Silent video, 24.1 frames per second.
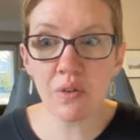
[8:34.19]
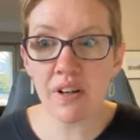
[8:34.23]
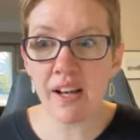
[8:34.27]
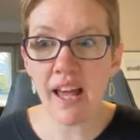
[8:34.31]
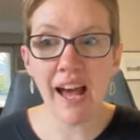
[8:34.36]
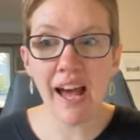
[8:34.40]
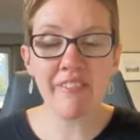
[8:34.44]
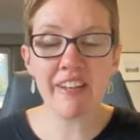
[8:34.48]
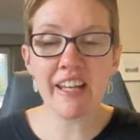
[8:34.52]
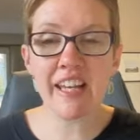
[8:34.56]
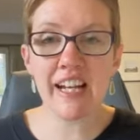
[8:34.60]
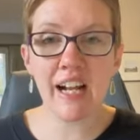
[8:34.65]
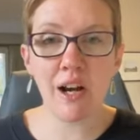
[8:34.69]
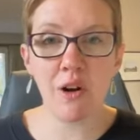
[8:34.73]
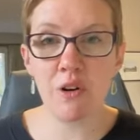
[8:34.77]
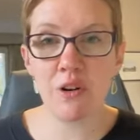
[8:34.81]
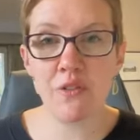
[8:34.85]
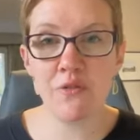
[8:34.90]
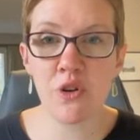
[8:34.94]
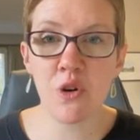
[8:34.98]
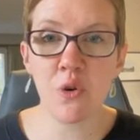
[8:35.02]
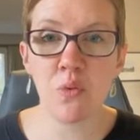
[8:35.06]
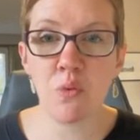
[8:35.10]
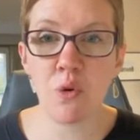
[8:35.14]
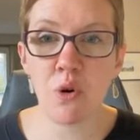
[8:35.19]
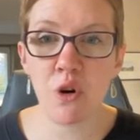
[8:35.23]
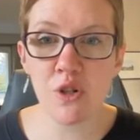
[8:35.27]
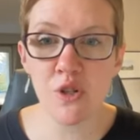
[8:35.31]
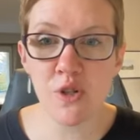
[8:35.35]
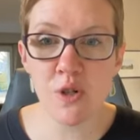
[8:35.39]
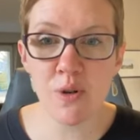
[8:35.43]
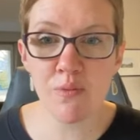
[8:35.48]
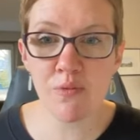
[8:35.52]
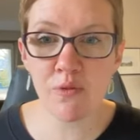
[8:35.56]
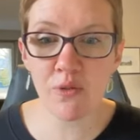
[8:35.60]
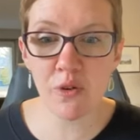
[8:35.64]
Having it out of your
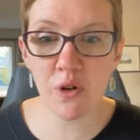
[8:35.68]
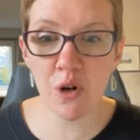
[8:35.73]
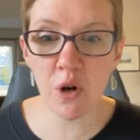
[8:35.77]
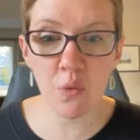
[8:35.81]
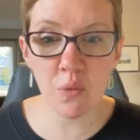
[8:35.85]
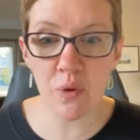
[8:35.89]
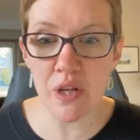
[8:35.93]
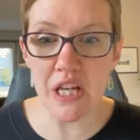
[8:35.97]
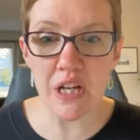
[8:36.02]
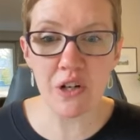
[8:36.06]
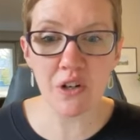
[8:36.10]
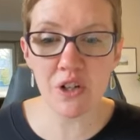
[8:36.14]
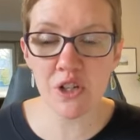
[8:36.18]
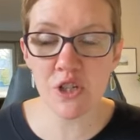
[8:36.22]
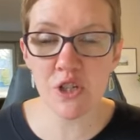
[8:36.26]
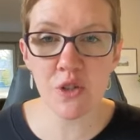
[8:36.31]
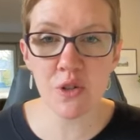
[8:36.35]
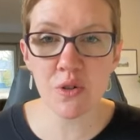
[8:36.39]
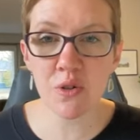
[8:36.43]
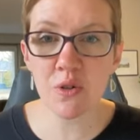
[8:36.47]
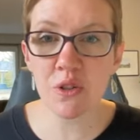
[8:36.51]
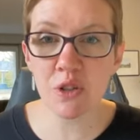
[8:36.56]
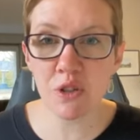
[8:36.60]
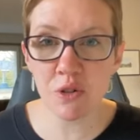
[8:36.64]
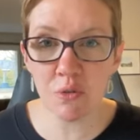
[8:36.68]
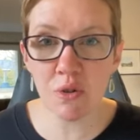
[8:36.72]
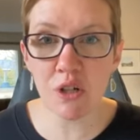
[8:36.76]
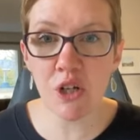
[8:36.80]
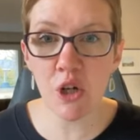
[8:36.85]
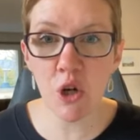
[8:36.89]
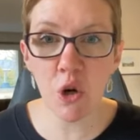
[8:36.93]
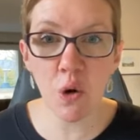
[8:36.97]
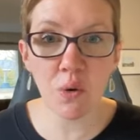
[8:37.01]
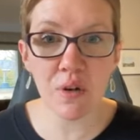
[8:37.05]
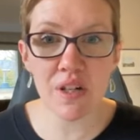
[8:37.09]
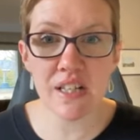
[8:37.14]
wardrobe for a week or two, you would
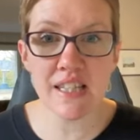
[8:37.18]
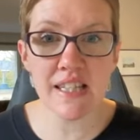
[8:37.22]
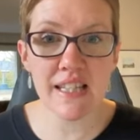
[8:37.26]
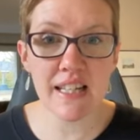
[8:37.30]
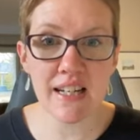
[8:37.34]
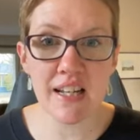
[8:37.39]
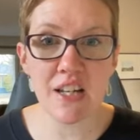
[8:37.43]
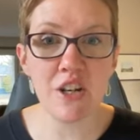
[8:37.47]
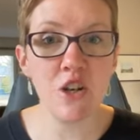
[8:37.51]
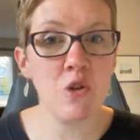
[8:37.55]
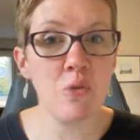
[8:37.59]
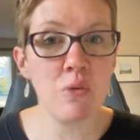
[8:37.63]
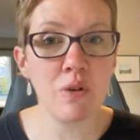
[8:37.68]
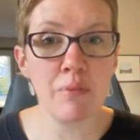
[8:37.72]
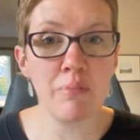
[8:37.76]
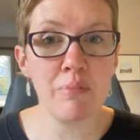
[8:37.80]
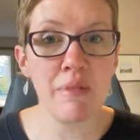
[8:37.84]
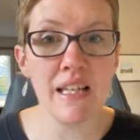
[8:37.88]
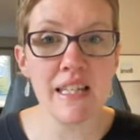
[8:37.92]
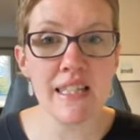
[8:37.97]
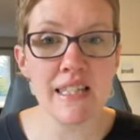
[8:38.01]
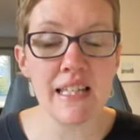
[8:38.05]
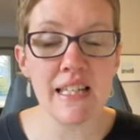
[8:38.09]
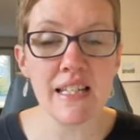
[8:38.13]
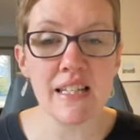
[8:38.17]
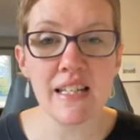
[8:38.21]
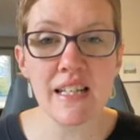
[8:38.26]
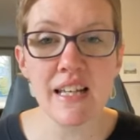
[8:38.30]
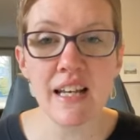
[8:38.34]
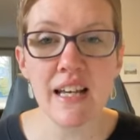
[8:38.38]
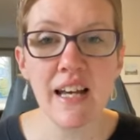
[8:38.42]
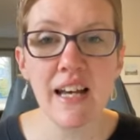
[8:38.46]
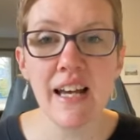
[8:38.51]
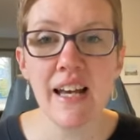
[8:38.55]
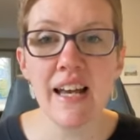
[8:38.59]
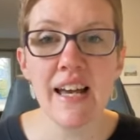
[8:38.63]
notice it and you would miss it.
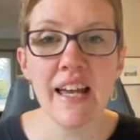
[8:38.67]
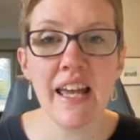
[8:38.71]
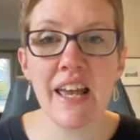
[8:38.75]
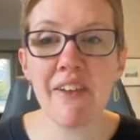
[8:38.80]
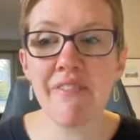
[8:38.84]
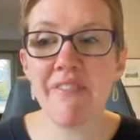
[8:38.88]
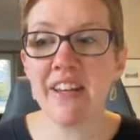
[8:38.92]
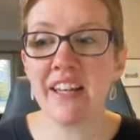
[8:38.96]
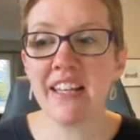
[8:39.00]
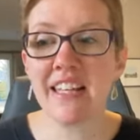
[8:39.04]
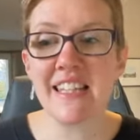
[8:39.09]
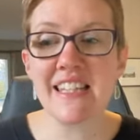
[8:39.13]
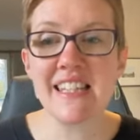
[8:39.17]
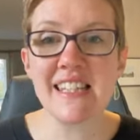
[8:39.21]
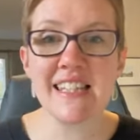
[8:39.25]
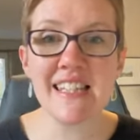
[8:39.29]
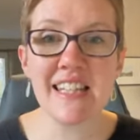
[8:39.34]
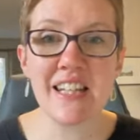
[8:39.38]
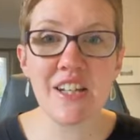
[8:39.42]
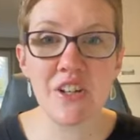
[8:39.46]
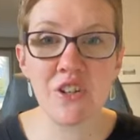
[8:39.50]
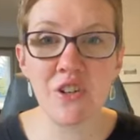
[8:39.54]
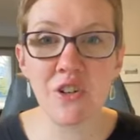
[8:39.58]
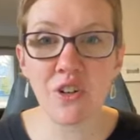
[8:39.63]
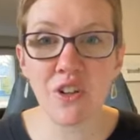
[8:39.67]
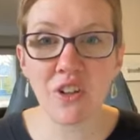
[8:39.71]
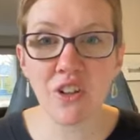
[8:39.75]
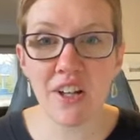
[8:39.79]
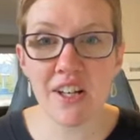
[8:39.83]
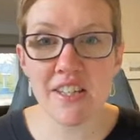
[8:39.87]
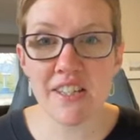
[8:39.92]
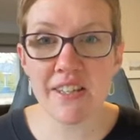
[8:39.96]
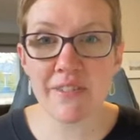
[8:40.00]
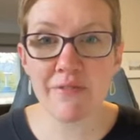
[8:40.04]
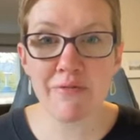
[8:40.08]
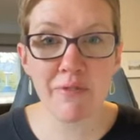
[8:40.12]
If it can sit in your
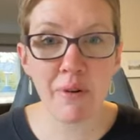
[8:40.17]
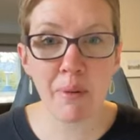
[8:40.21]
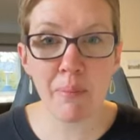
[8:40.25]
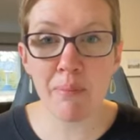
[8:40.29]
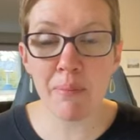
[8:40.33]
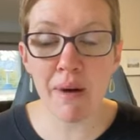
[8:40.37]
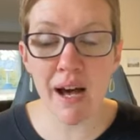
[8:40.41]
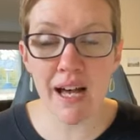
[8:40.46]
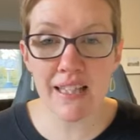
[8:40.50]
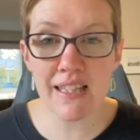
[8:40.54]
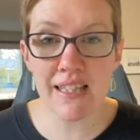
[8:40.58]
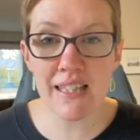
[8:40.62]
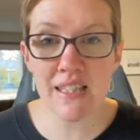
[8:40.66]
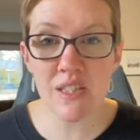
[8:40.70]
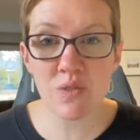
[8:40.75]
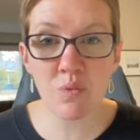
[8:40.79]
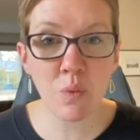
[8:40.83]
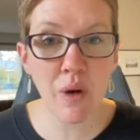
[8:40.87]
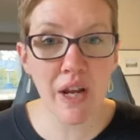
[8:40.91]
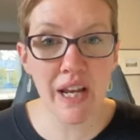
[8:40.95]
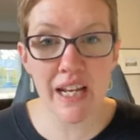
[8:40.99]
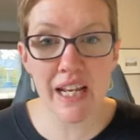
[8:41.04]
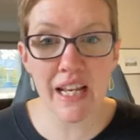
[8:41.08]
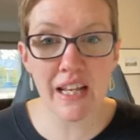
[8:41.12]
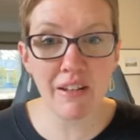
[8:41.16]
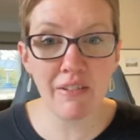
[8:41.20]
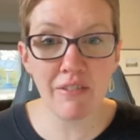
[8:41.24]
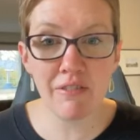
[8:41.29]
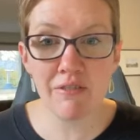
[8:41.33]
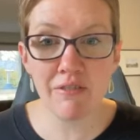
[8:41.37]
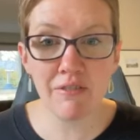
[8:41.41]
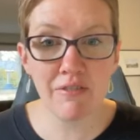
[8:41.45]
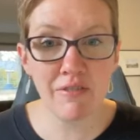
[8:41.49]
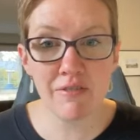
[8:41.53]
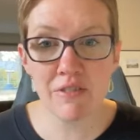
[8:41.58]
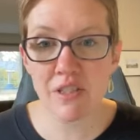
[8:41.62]
closet for months
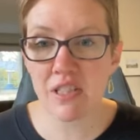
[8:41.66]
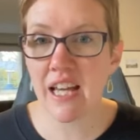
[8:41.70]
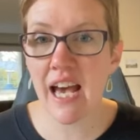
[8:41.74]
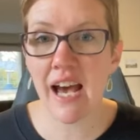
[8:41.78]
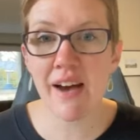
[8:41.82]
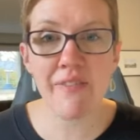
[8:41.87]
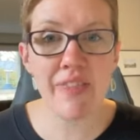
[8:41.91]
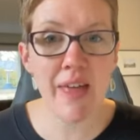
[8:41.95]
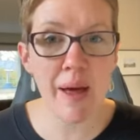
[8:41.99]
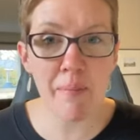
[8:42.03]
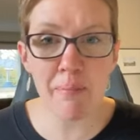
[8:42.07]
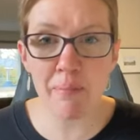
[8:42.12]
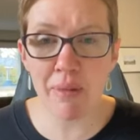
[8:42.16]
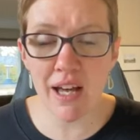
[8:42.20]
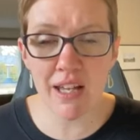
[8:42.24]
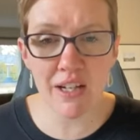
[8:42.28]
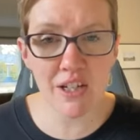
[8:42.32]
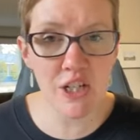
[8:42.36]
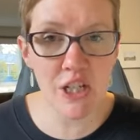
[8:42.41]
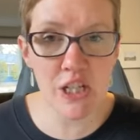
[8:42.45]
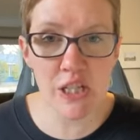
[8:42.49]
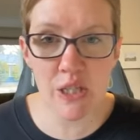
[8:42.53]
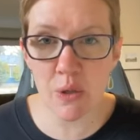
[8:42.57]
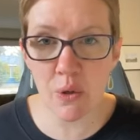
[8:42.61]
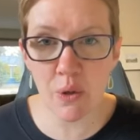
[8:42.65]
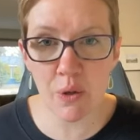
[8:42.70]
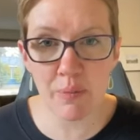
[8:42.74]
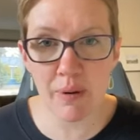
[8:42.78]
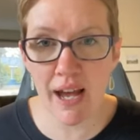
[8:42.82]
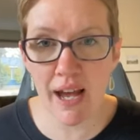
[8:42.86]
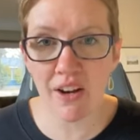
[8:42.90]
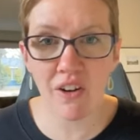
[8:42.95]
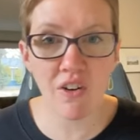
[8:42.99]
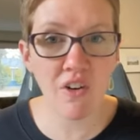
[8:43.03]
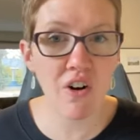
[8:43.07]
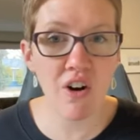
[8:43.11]
waiting to have that button sewed
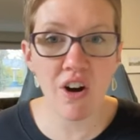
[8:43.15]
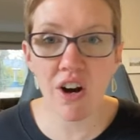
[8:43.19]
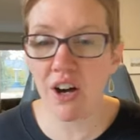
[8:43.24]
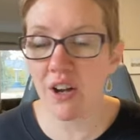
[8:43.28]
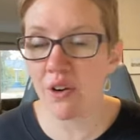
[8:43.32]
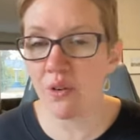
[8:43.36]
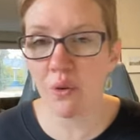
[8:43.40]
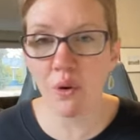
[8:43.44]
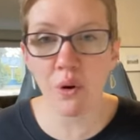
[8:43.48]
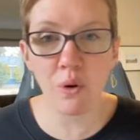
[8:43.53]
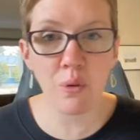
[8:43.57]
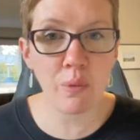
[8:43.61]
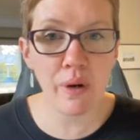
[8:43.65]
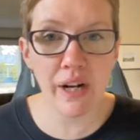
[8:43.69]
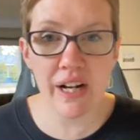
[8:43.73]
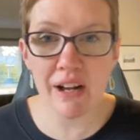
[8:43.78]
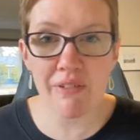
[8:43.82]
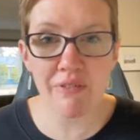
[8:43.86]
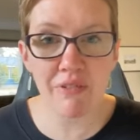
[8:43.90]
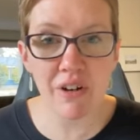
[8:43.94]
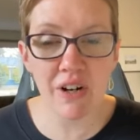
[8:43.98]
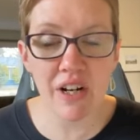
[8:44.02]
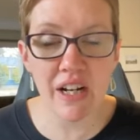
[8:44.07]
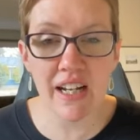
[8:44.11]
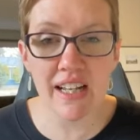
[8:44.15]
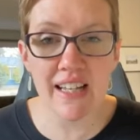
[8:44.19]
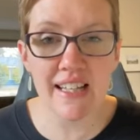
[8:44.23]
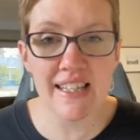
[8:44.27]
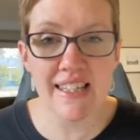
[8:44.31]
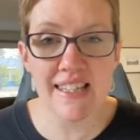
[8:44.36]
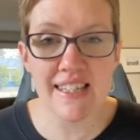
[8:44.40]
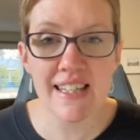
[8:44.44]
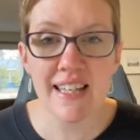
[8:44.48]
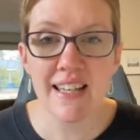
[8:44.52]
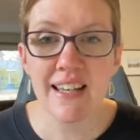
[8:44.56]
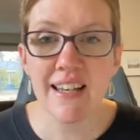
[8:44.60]
back on or whatever it
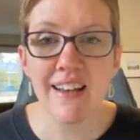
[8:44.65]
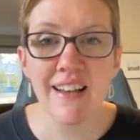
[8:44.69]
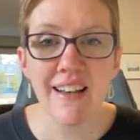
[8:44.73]
is,